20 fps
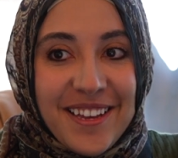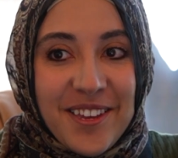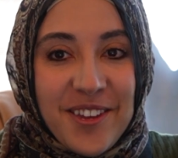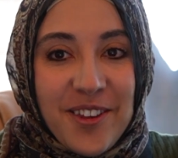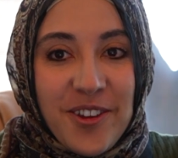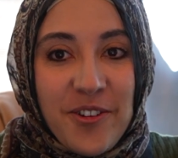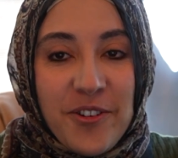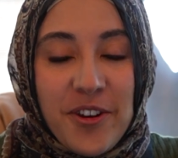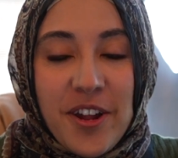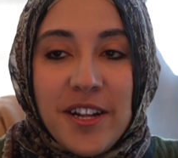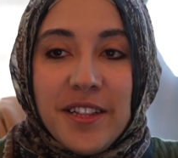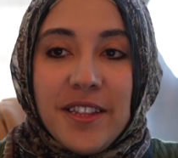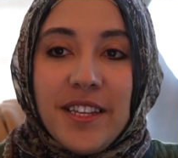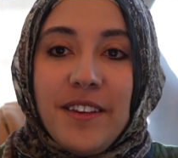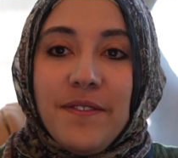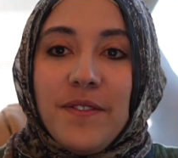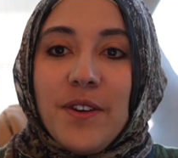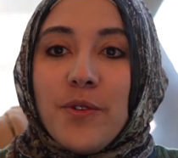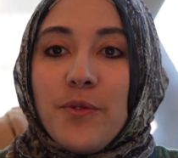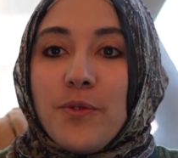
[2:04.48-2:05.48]
you're not
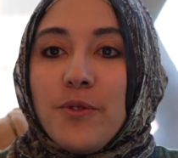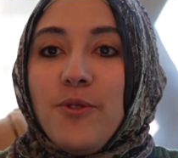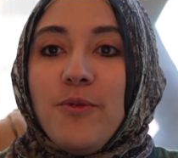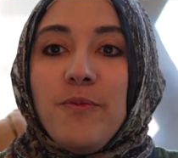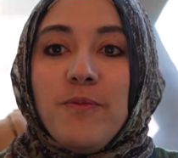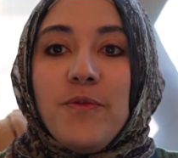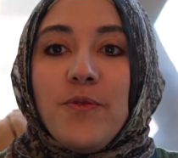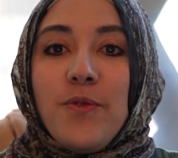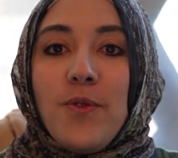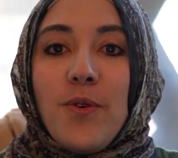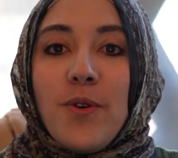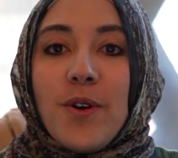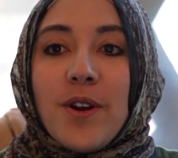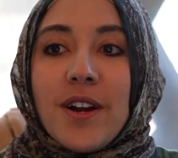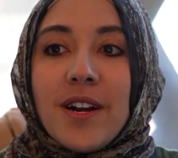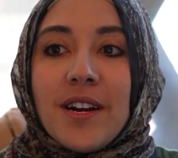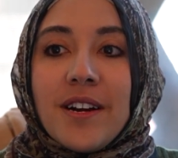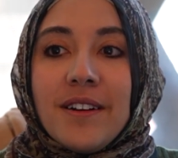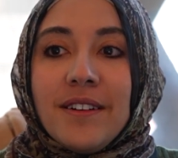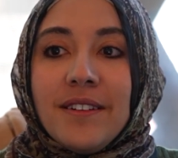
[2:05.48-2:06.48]
leaving room
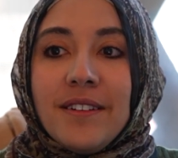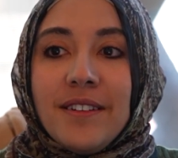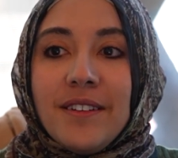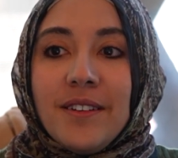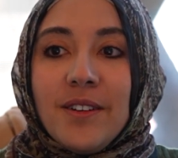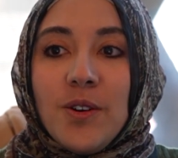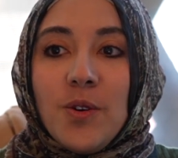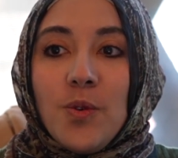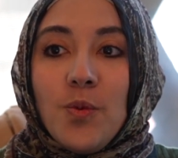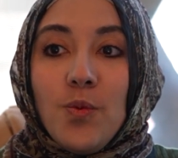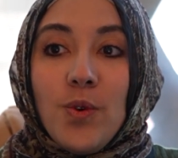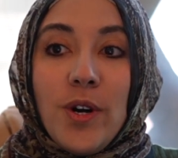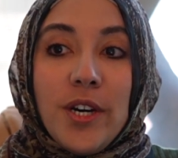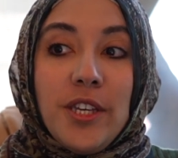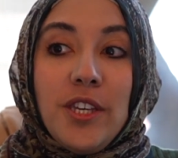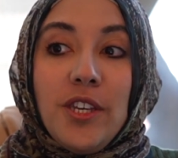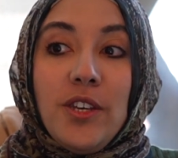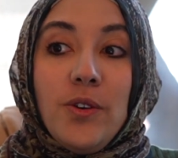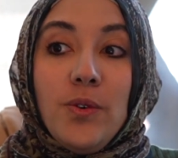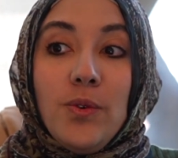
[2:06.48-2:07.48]
for
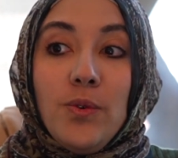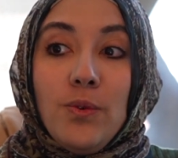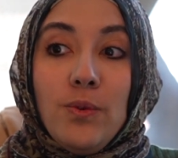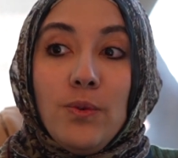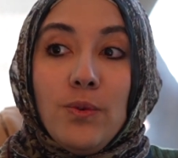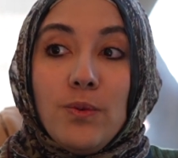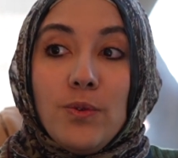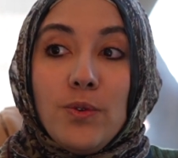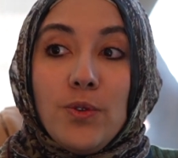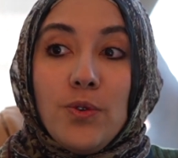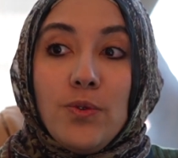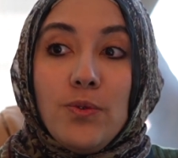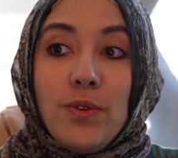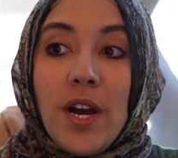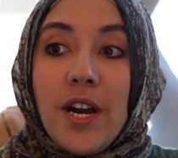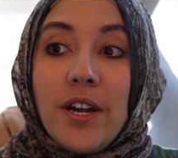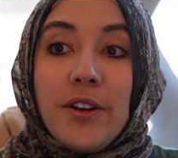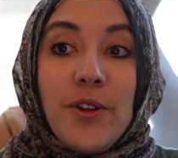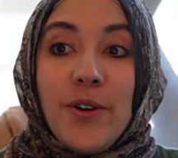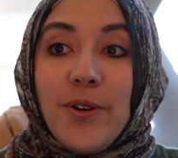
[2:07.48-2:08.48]
what you do
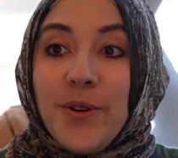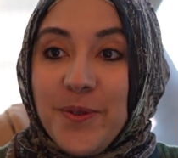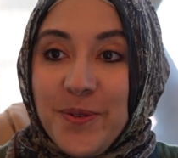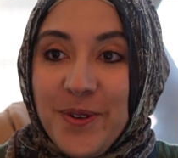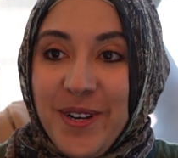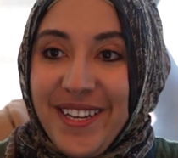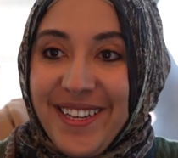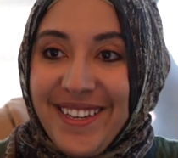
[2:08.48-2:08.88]
not know.